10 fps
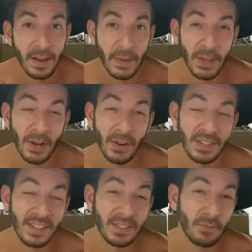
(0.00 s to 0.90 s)
You know,
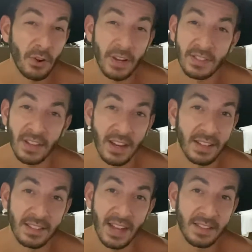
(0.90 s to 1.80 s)
this isn't rocket
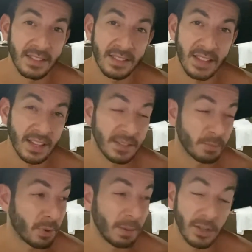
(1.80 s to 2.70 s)
science. That's that's
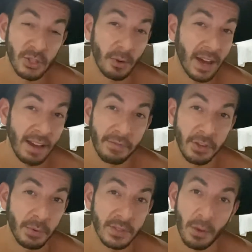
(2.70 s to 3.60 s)
pretty much all I have for
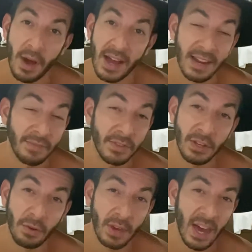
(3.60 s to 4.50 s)
you as to why I left the
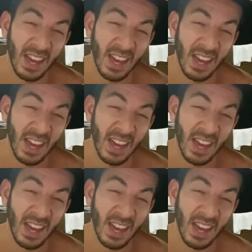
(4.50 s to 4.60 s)
UK.